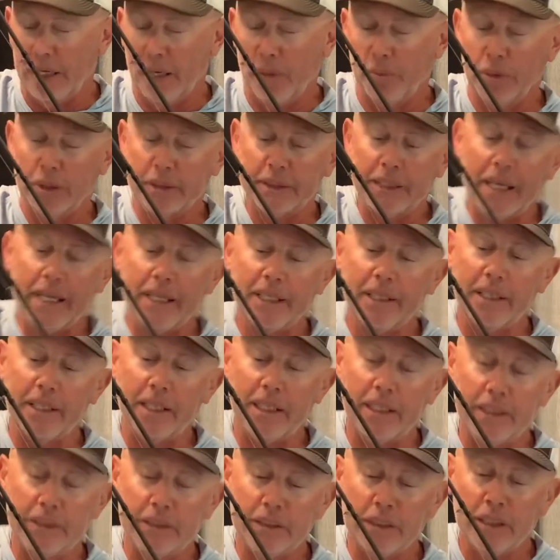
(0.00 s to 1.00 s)
I'm gonna take
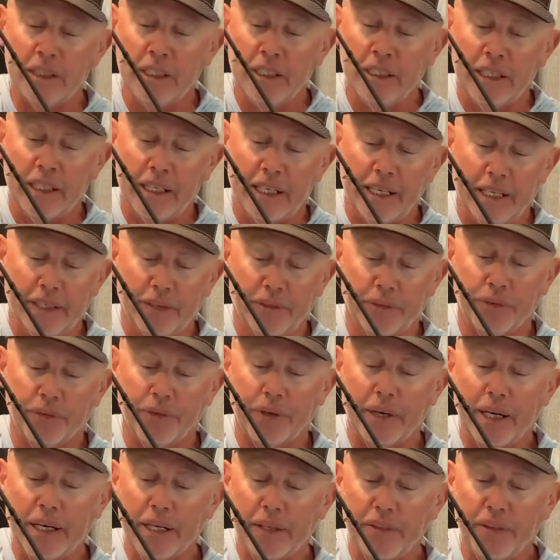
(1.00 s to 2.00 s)
this and
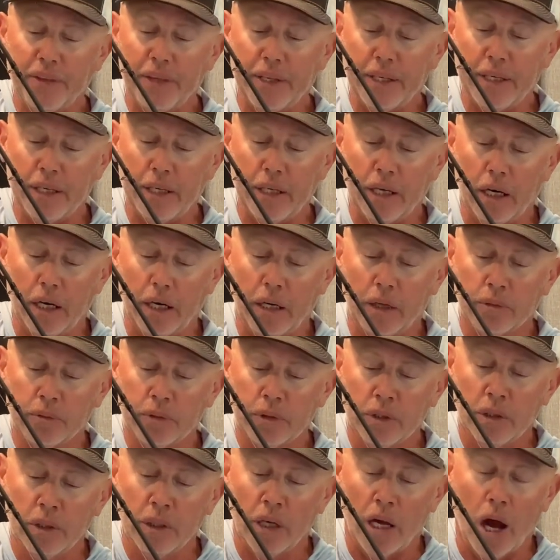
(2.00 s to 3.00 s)
thread the.
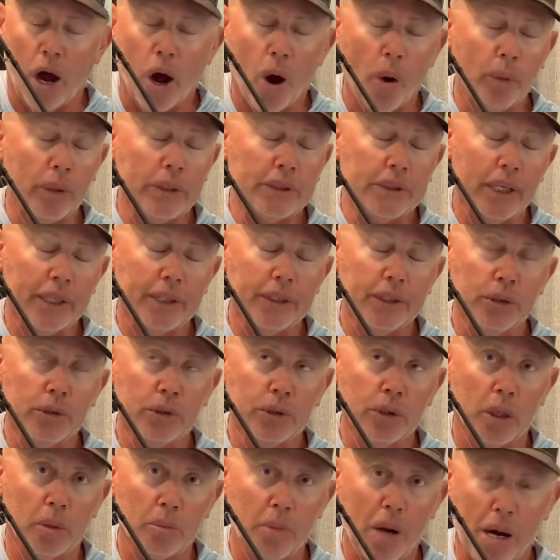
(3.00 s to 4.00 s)
I always like to use
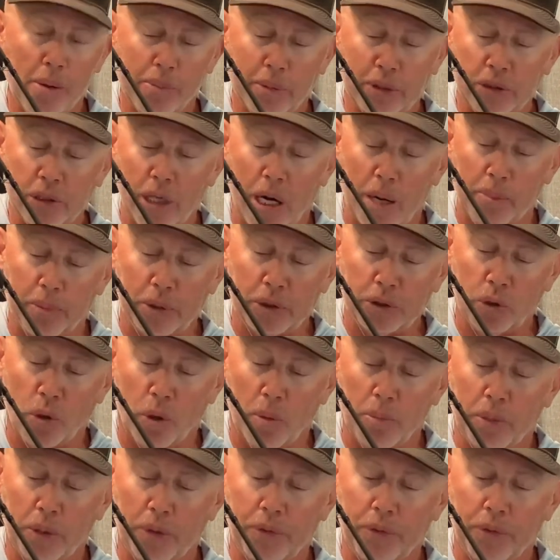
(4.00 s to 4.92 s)
a bobber stopper, so I'm going